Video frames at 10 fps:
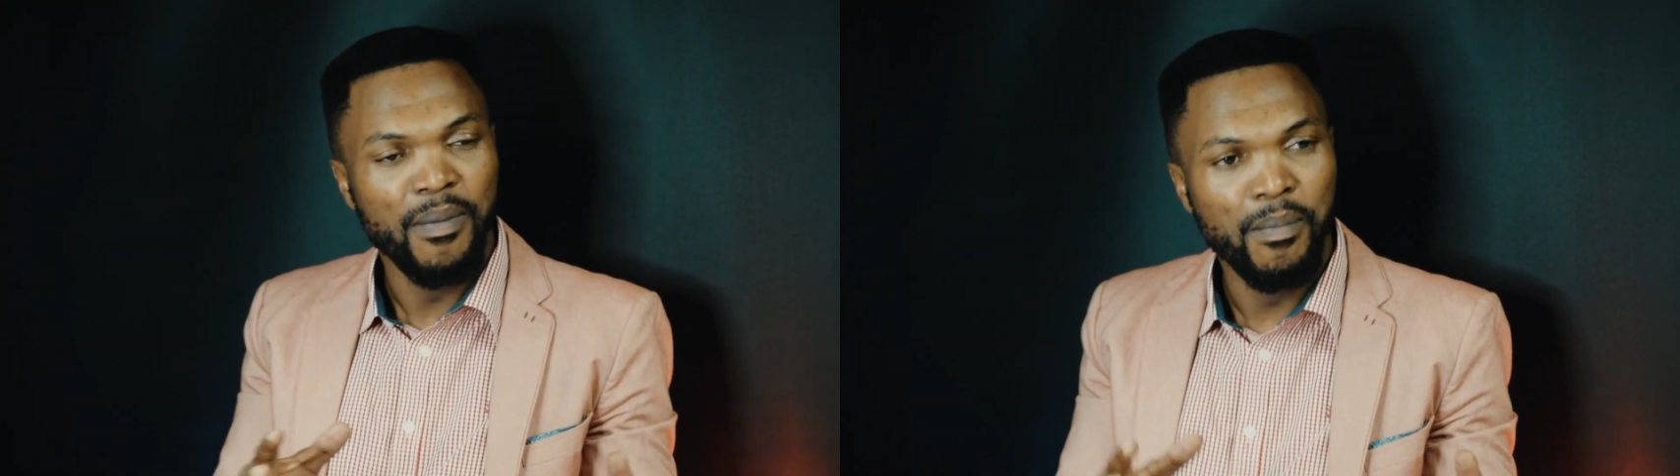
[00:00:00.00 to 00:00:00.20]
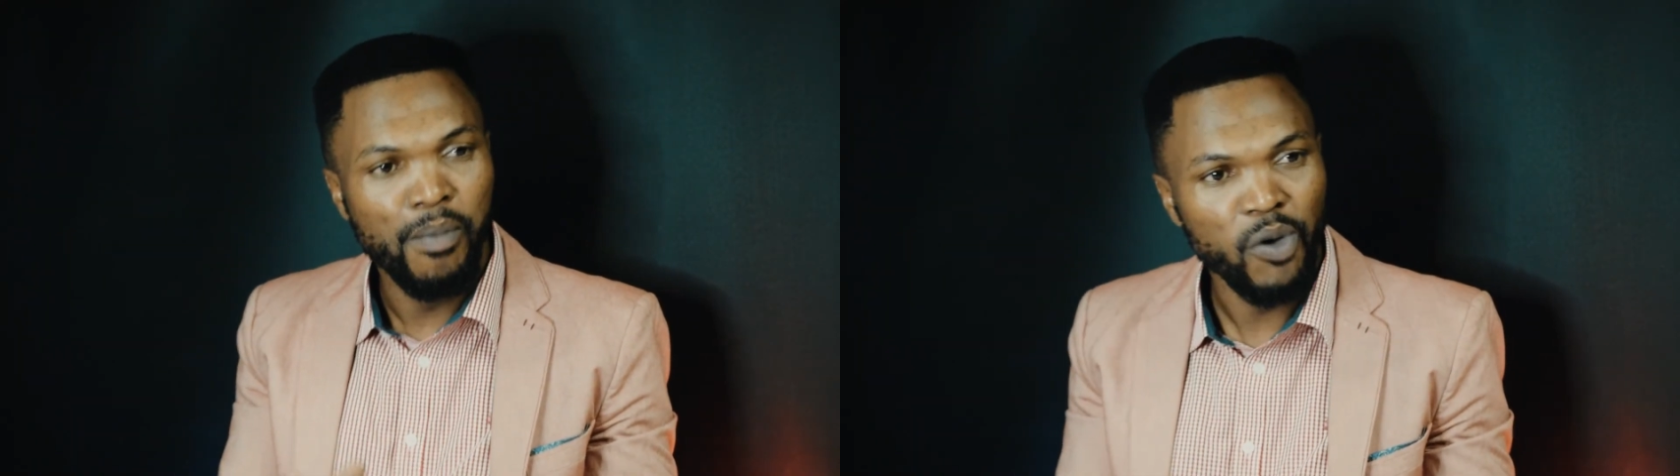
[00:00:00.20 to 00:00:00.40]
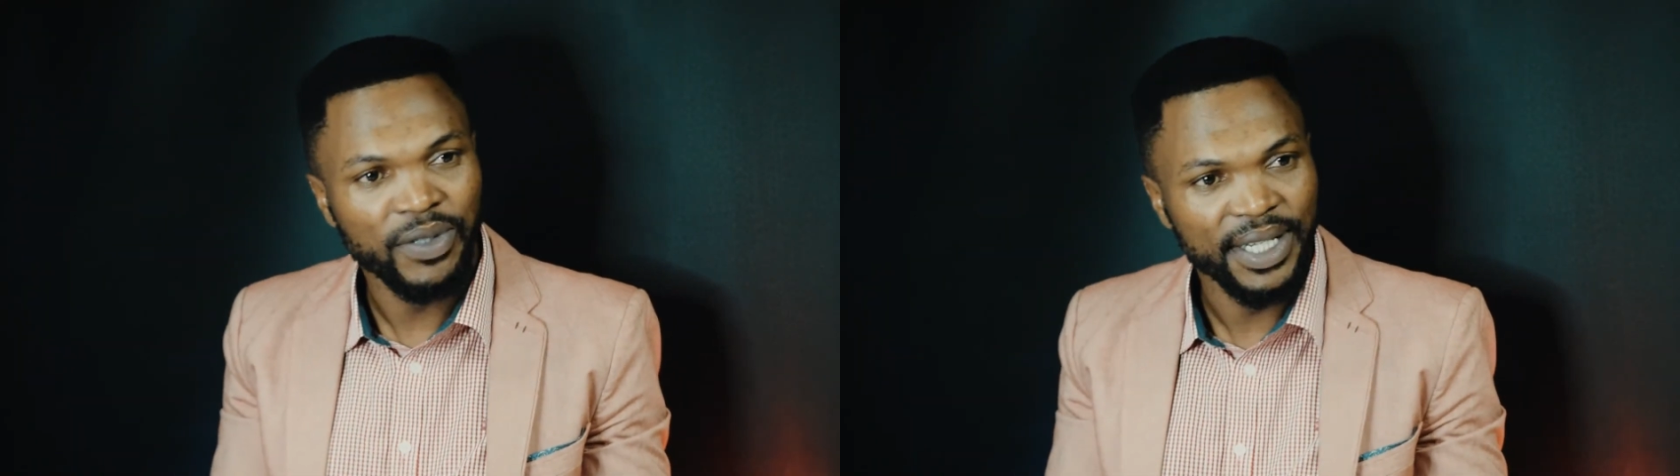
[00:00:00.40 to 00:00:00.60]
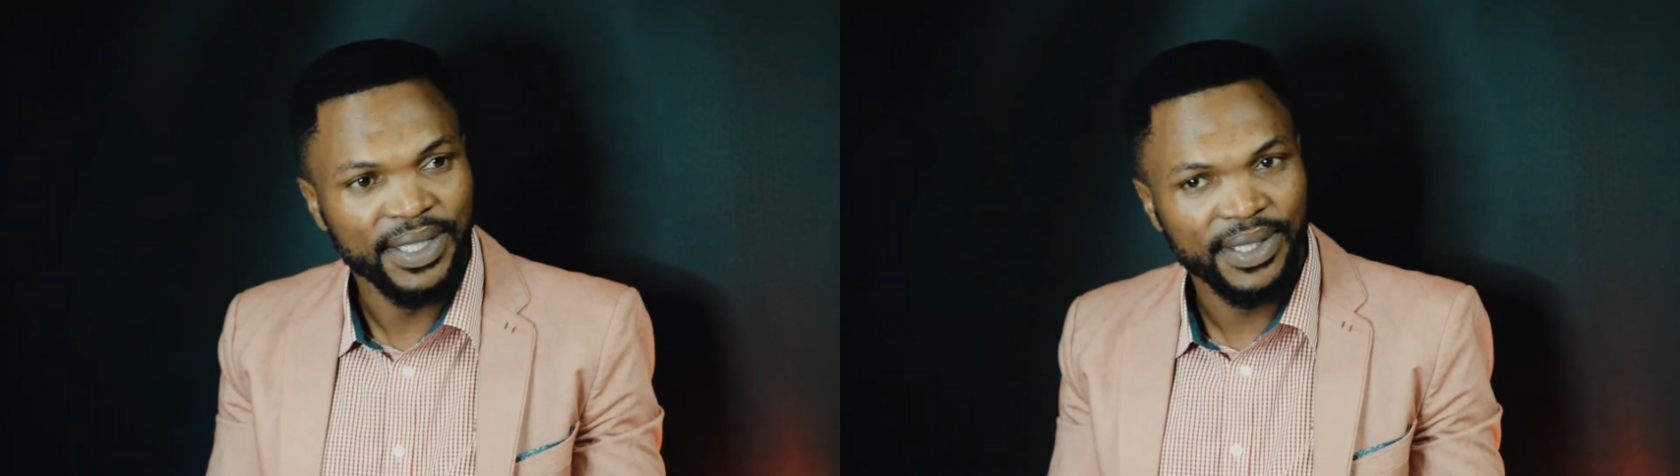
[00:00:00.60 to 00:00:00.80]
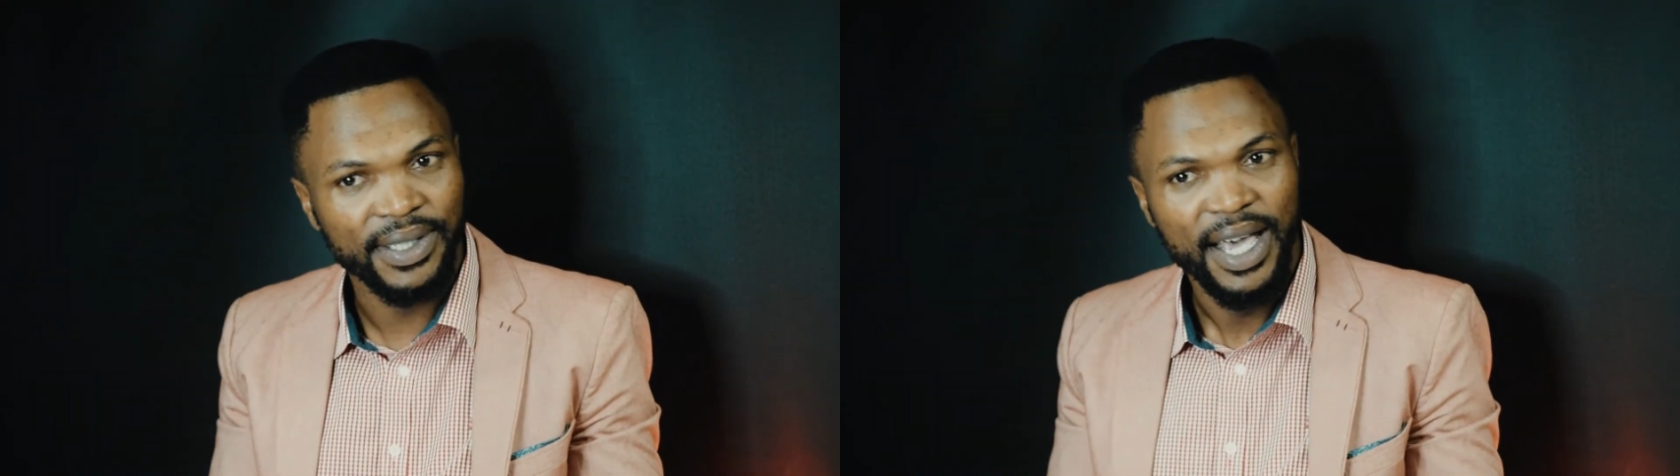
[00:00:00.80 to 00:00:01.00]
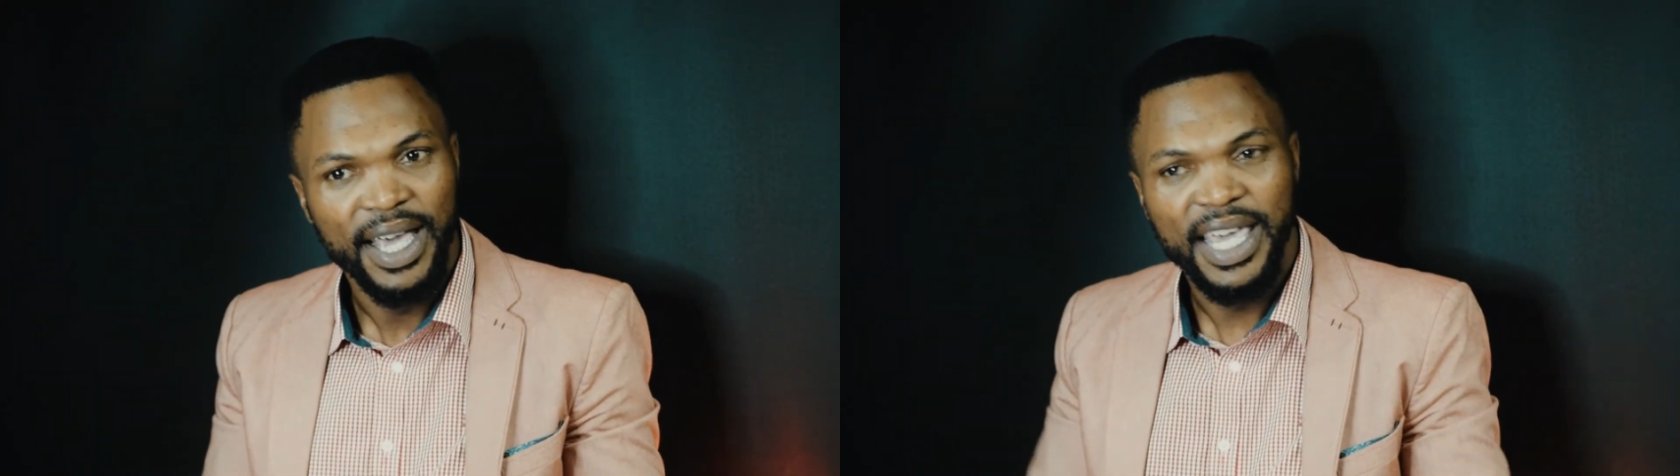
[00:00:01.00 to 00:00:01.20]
Moses.